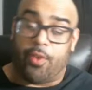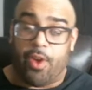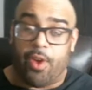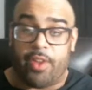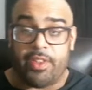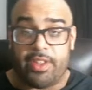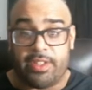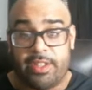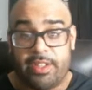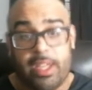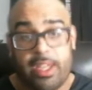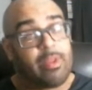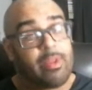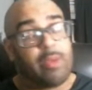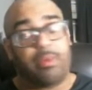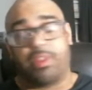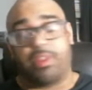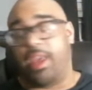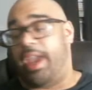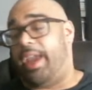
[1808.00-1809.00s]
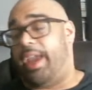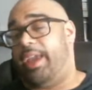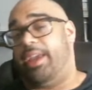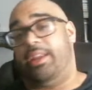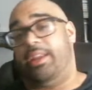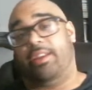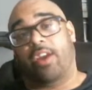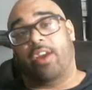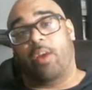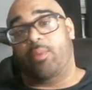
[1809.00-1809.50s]
this. Same thing with the
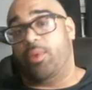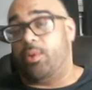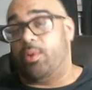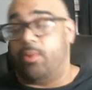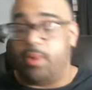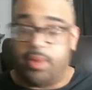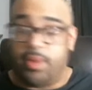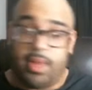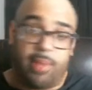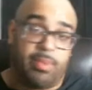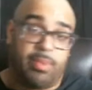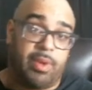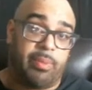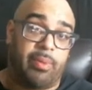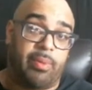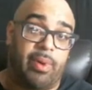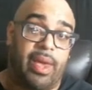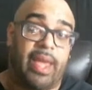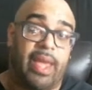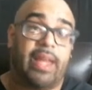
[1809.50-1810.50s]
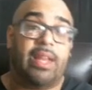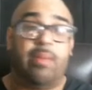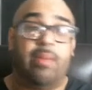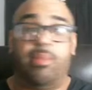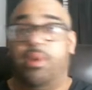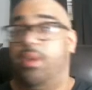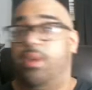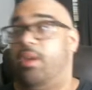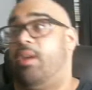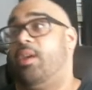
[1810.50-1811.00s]
AEW, and then people hate it
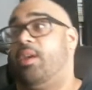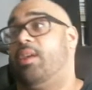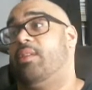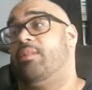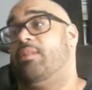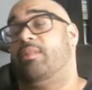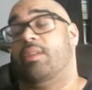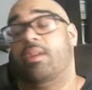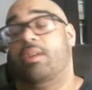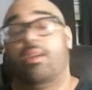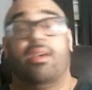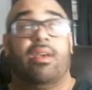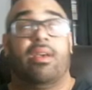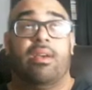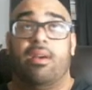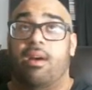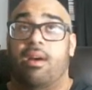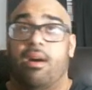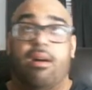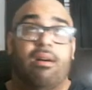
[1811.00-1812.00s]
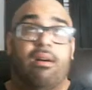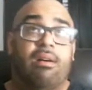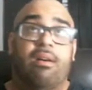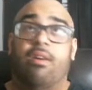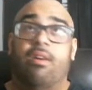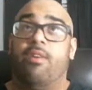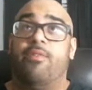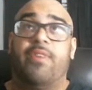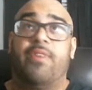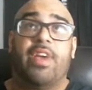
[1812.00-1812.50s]
because,
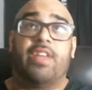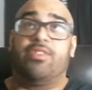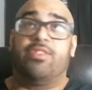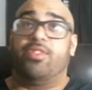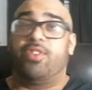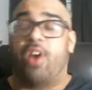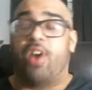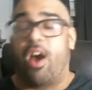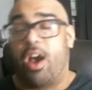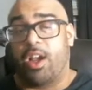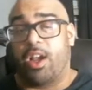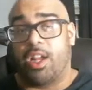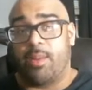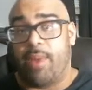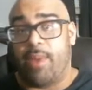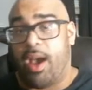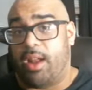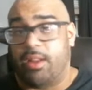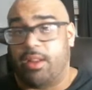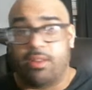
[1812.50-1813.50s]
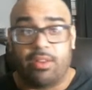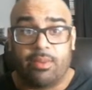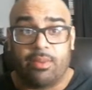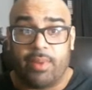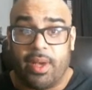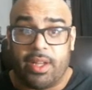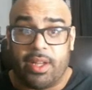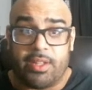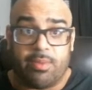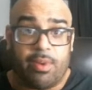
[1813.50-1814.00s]
oh, fans are talking about it too
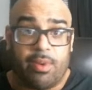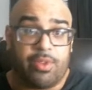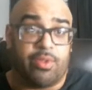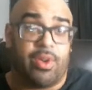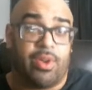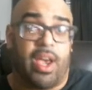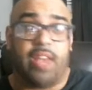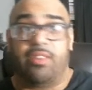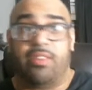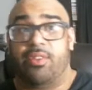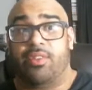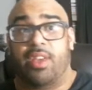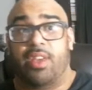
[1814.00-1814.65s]
much. Well, you guys are saying